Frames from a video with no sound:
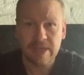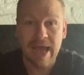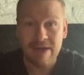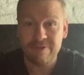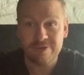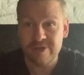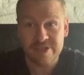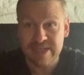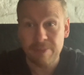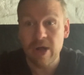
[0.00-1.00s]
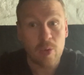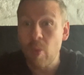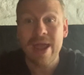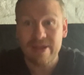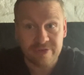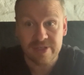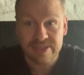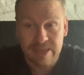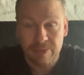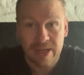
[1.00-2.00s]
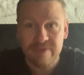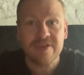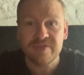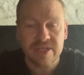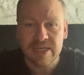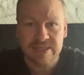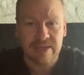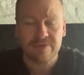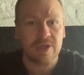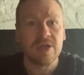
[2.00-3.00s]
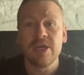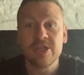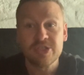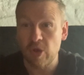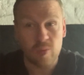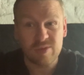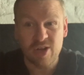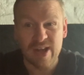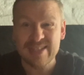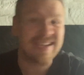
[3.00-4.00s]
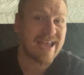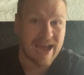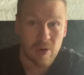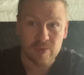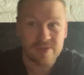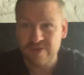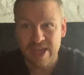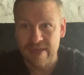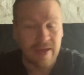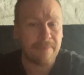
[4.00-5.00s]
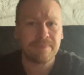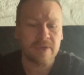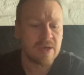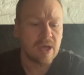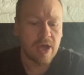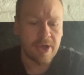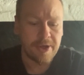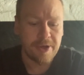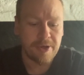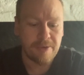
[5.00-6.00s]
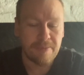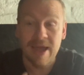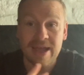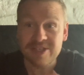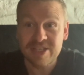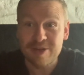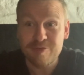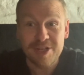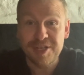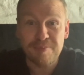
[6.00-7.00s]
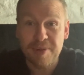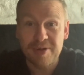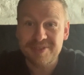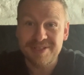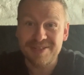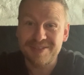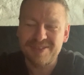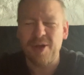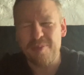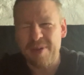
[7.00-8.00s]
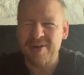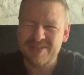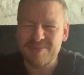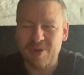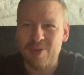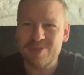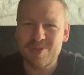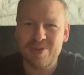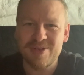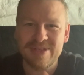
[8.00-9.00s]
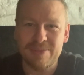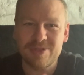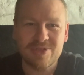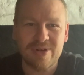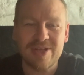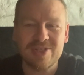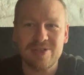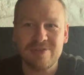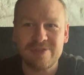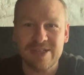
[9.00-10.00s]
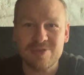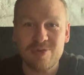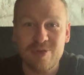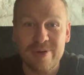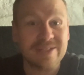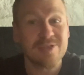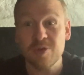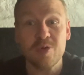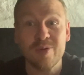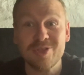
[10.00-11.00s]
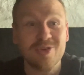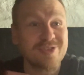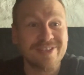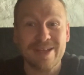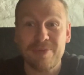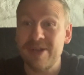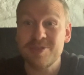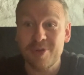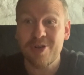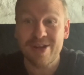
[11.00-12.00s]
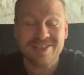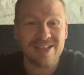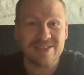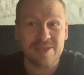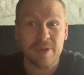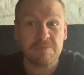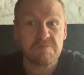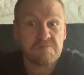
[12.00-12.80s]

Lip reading: after the samurai, way after the samurai, 50 years after. So karate out, forget that. I actually had a really not embarrassing, but I was doing a demonstration of Nato Ryu, and I said, so who enjoys the samurai, to a karate class, and they went,